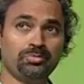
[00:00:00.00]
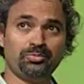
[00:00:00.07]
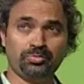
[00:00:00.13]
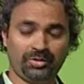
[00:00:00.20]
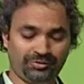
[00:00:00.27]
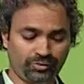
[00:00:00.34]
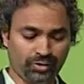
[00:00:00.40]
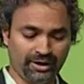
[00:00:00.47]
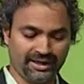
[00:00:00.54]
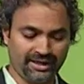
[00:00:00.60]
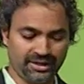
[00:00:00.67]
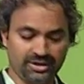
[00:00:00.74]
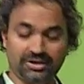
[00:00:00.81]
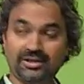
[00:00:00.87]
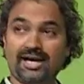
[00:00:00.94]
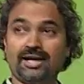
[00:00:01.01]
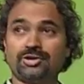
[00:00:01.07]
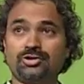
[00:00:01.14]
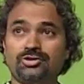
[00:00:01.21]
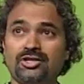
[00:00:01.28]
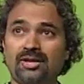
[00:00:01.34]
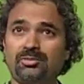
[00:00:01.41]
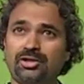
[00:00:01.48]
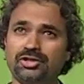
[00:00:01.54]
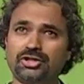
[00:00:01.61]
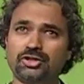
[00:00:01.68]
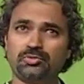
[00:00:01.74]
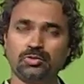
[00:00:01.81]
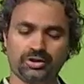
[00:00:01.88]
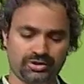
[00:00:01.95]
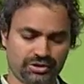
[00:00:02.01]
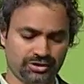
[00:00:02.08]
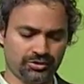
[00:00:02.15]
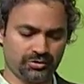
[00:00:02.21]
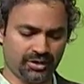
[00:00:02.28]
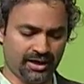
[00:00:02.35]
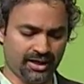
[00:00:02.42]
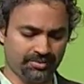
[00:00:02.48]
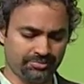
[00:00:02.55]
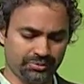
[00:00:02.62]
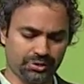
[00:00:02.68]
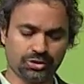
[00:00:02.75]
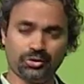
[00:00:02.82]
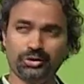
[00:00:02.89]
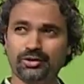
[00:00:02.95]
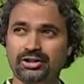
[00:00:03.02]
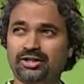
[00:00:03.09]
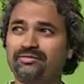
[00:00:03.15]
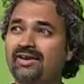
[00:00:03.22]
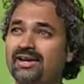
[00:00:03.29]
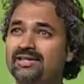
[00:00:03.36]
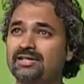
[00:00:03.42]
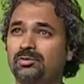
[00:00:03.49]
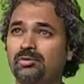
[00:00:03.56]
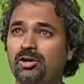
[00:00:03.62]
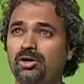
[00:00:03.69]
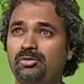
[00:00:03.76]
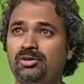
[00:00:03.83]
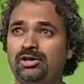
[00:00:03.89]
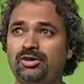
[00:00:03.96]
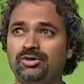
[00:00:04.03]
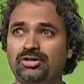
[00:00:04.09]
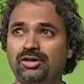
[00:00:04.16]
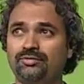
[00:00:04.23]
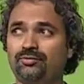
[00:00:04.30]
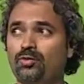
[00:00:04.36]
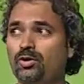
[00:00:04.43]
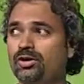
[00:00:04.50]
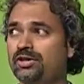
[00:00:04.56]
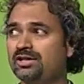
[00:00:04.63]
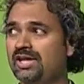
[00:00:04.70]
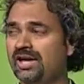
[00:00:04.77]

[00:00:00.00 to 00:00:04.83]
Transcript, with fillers: before I get into the actual demo, I just wanted to um, show you the device that we're going to be using for the